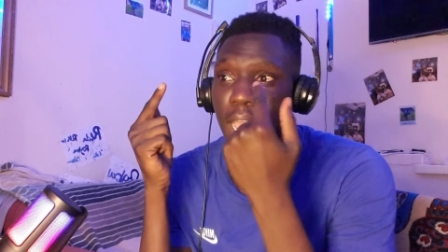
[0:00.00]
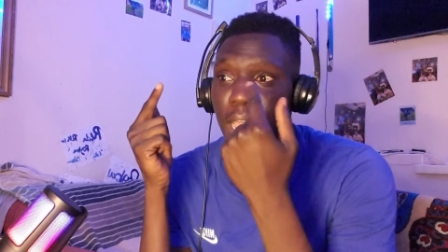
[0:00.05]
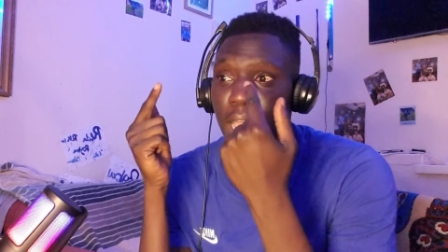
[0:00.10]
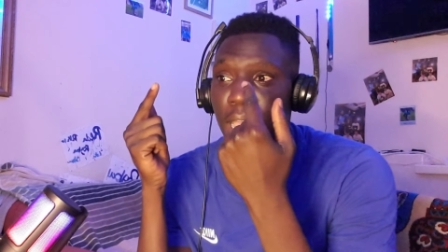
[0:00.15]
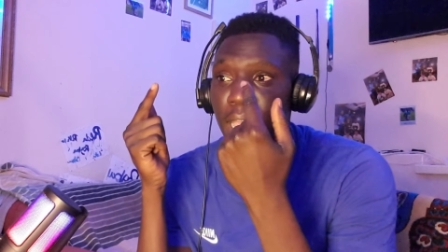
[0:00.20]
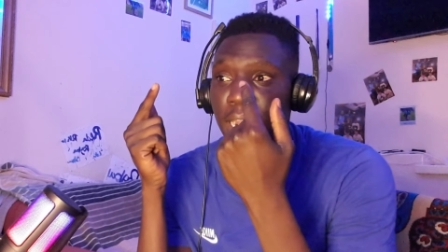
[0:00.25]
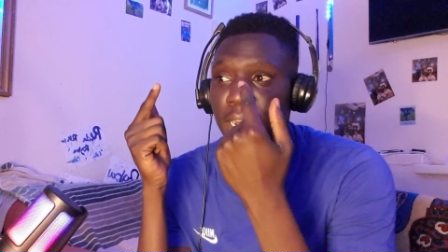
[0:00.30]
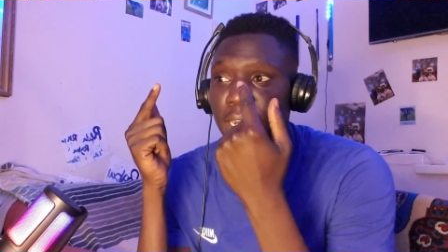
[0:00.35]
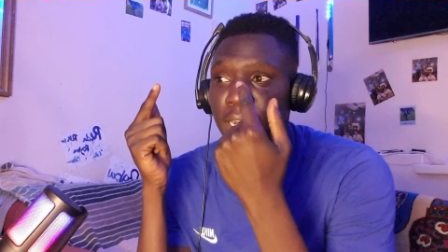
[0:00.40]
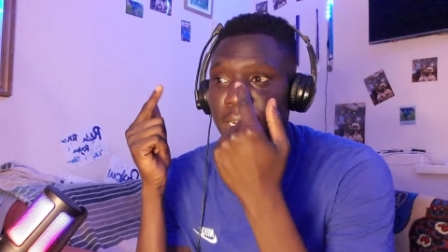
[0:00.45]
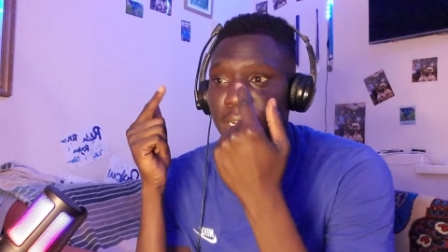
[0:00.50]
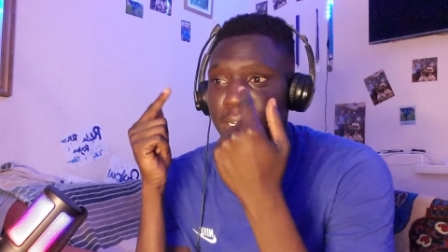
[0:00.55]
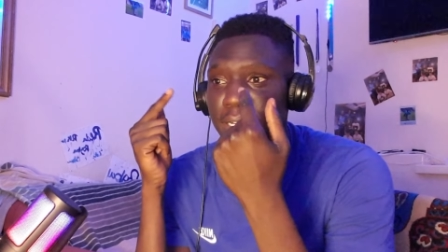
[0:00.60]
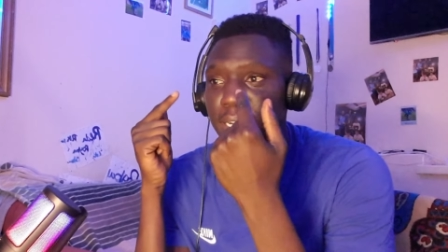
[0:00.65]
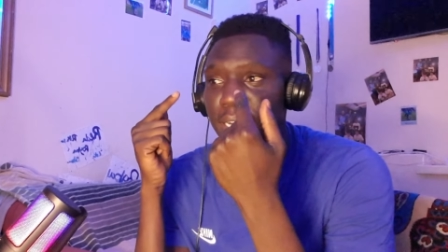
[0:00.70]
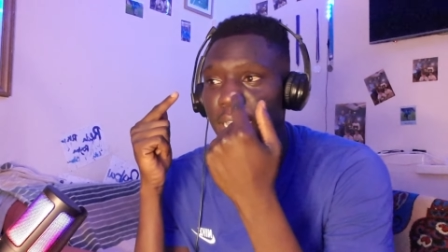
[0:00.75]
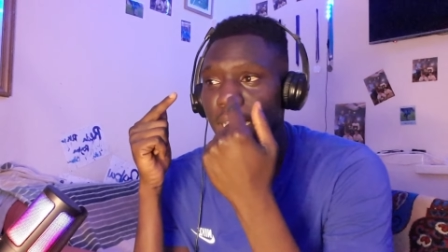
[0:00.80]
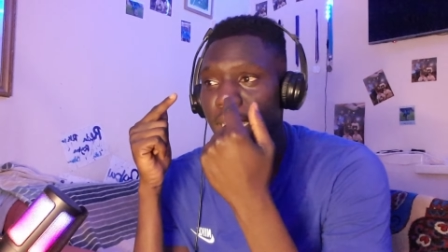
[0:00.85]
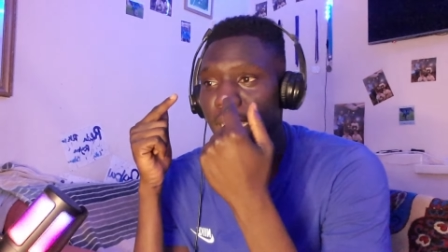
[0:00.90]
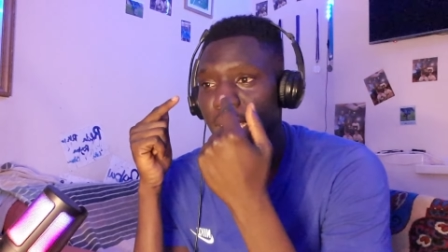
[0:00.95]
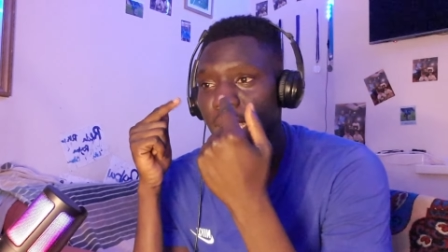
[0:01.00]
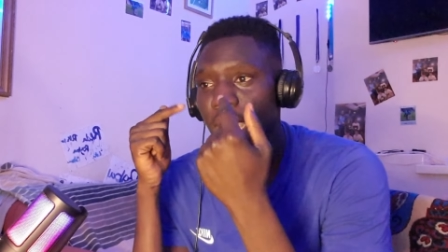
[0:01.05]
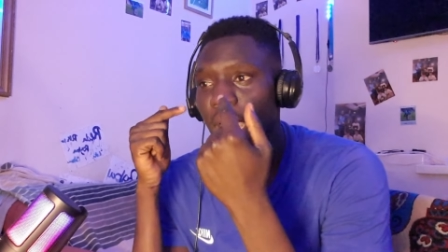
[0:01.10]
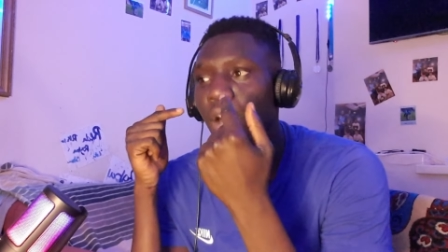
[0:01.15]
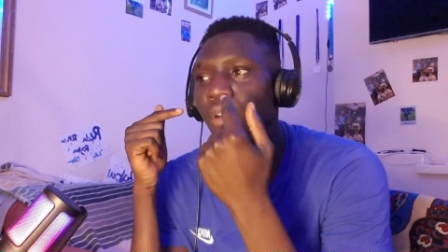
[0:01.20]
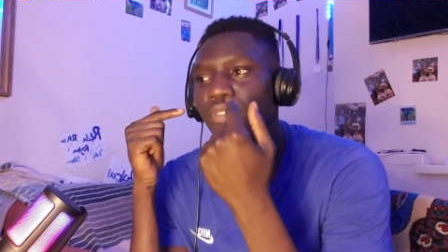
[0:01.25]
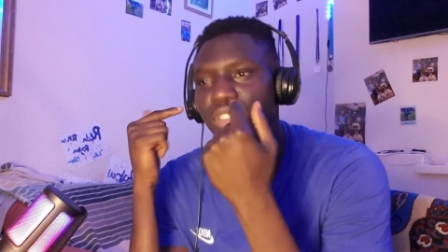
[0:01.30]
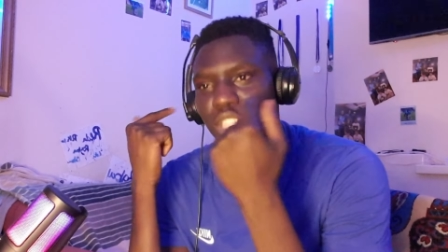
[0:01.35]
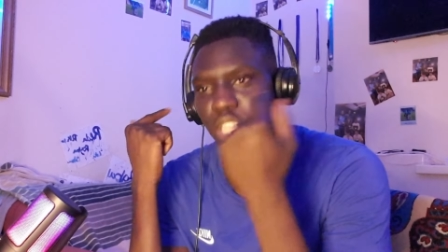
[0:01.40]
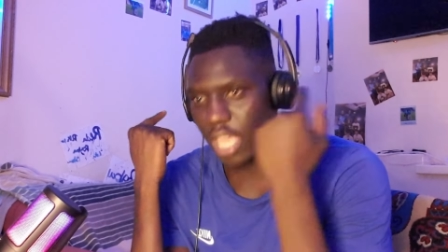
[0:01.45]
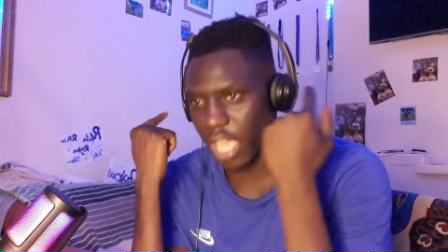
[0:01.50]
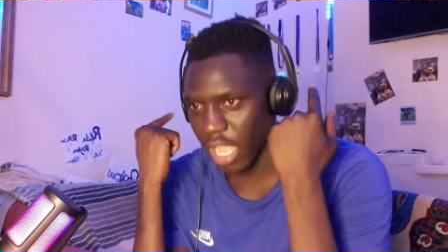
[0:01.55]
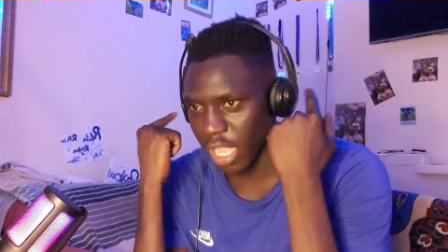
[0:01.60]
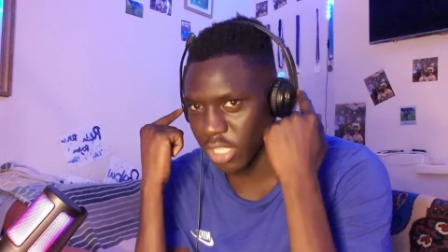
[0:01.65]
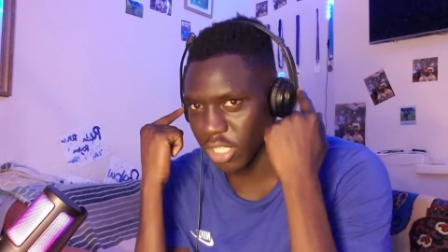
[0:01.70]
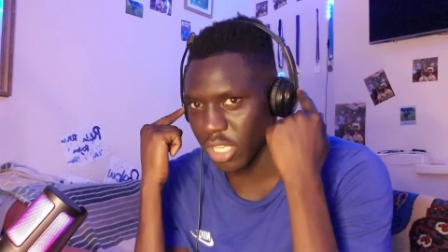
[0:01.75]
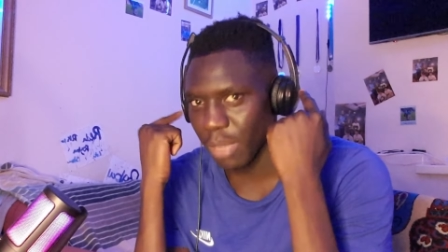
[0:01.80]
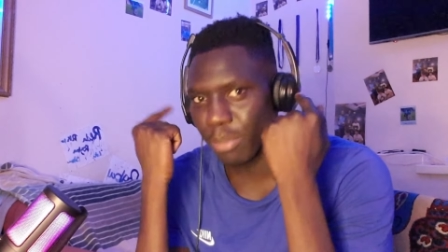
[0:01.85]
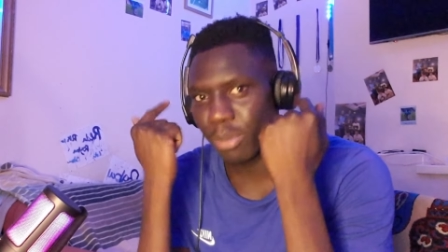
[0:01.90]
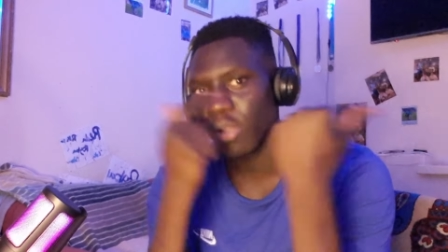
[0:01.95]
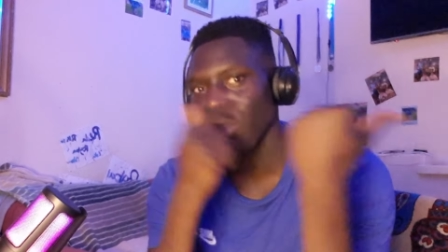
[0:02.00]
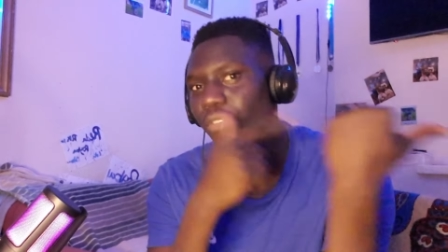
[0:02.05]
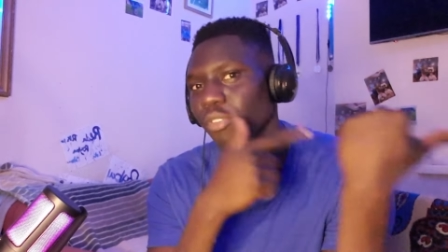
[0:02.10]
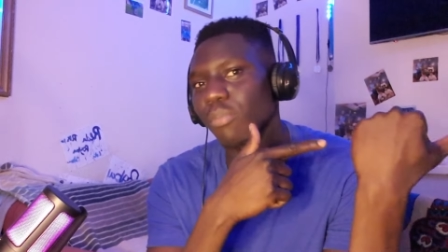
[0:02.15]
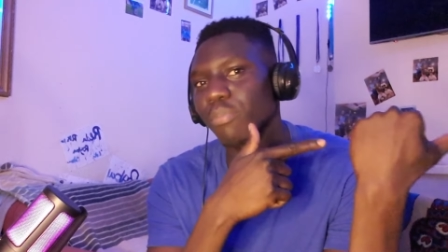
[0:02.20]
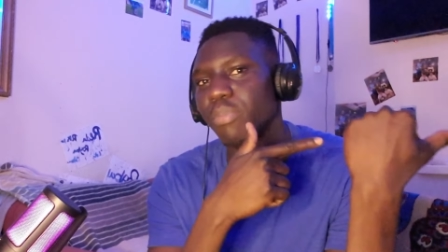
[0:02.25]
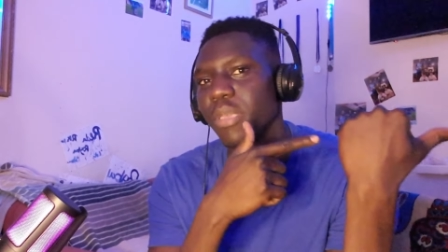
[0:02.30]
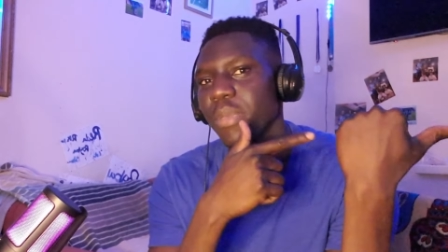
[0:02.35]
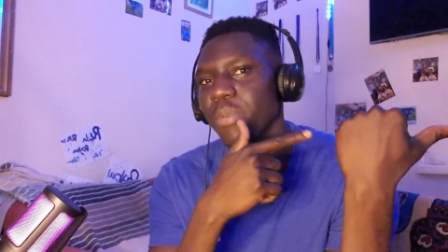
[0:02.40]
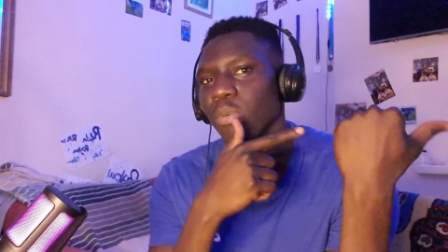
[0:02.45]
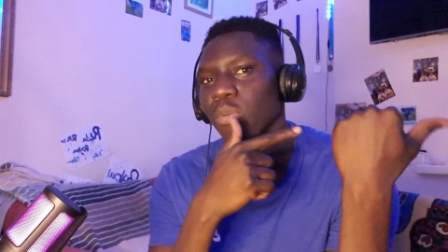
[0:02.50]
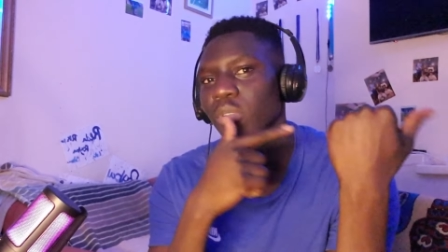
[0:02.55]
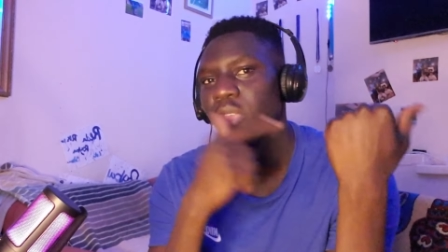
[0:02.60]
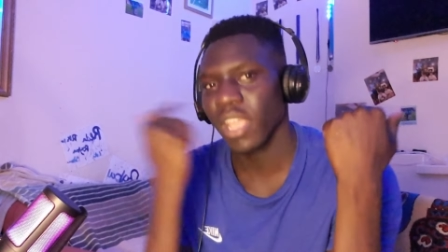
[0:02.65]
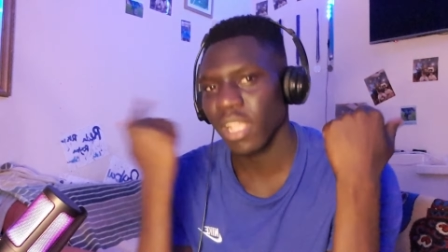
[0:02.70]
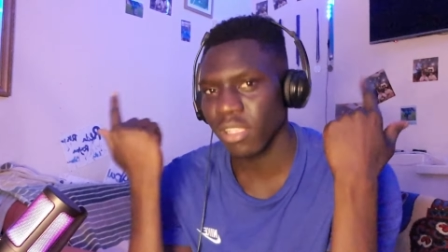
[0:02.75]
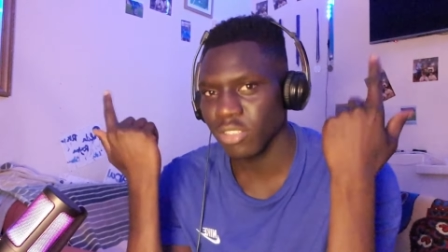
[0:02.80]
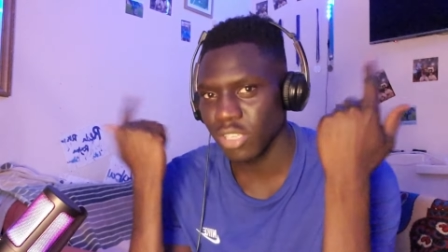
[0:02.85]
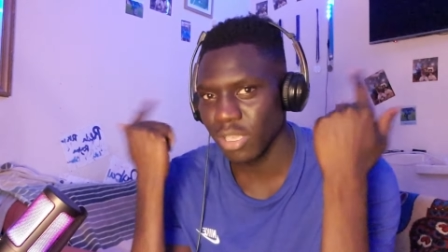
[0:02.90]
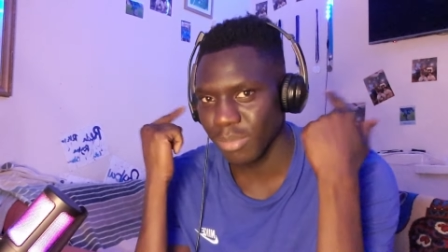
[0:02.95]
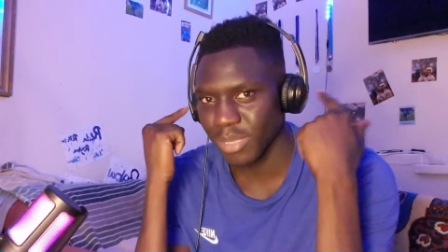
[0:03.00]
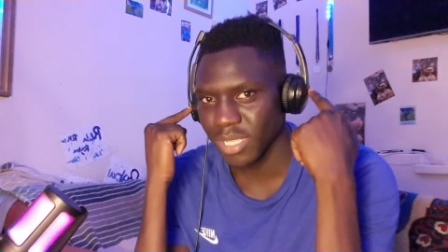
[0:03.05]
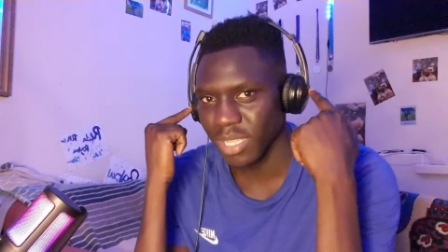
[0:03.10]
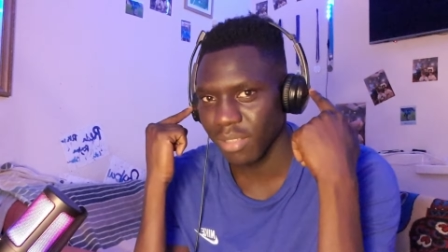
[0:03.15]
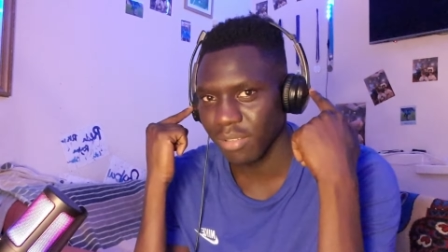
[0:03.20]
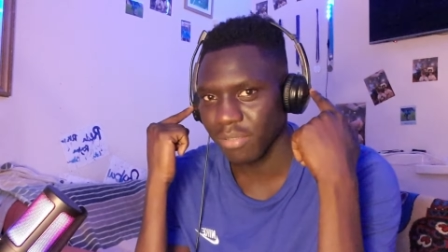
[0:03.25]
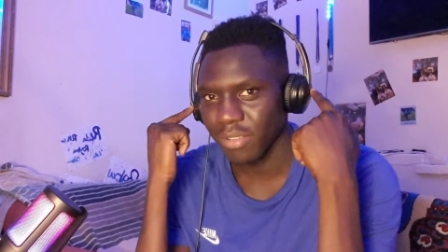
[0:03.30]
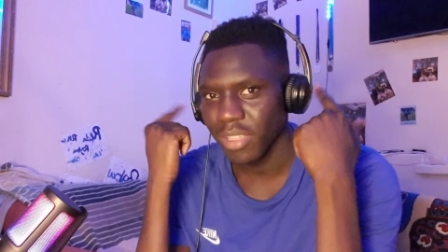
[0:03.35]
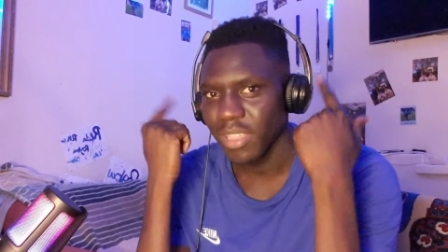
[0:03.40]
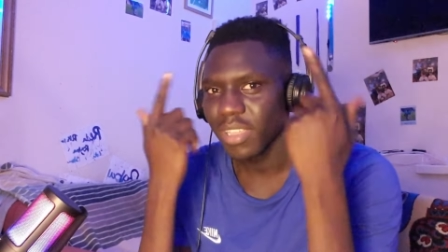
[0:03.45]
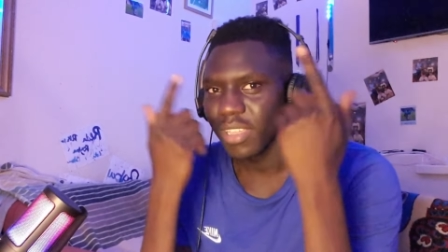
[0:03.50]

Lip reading: And obviously hearing shit, but not from people. Hearing shit myself.